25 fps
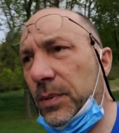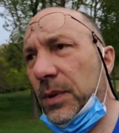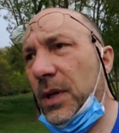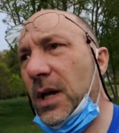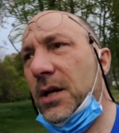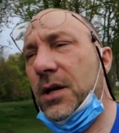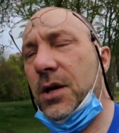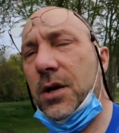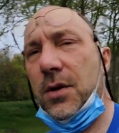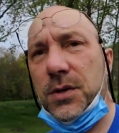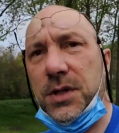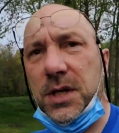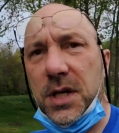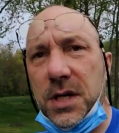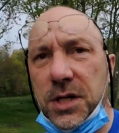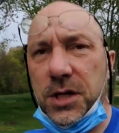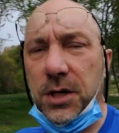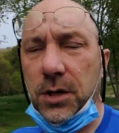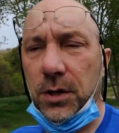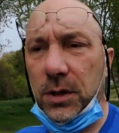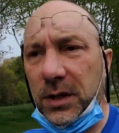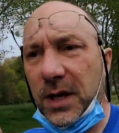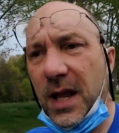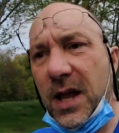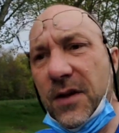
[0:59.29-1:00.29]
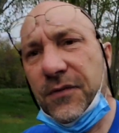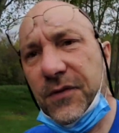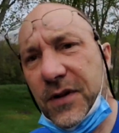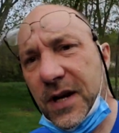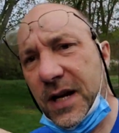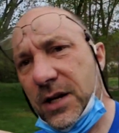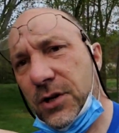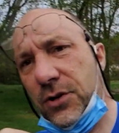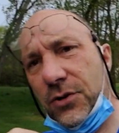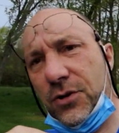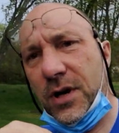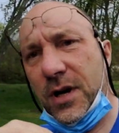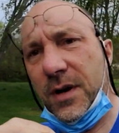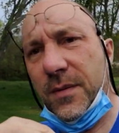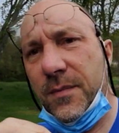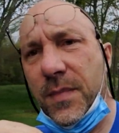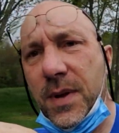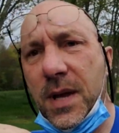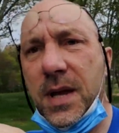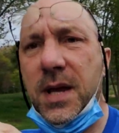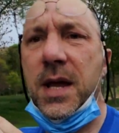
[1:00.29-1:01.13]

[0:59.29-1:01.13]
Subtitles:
blood goes into your left atrium,